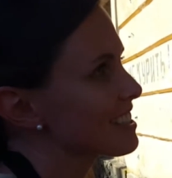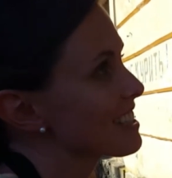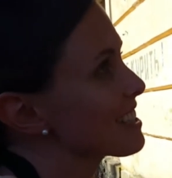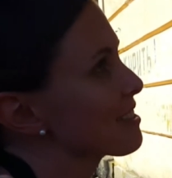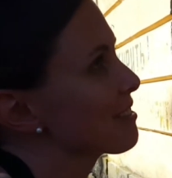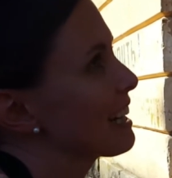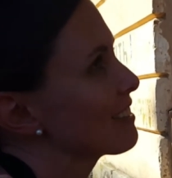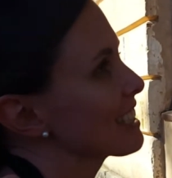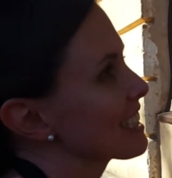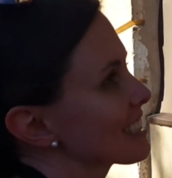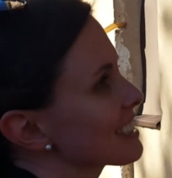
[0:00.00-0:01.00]
to the
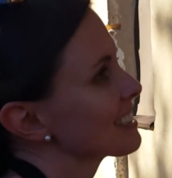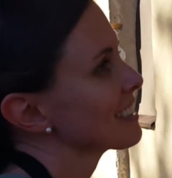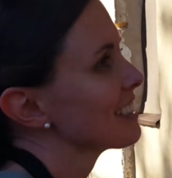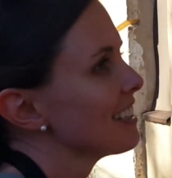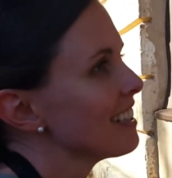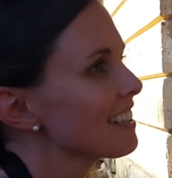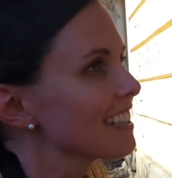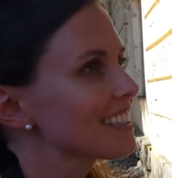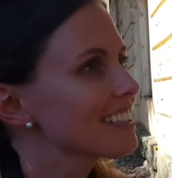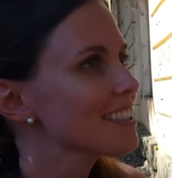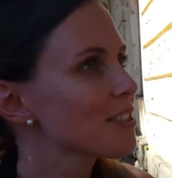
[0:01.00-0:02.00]
surroundings.
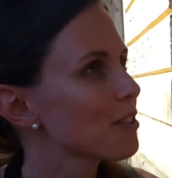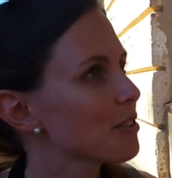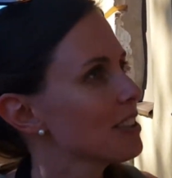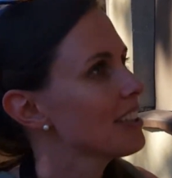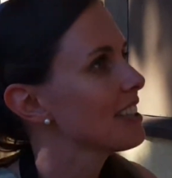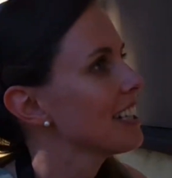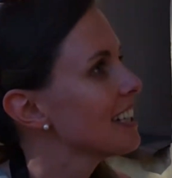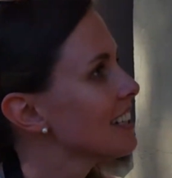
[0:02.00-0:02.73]
Like this corner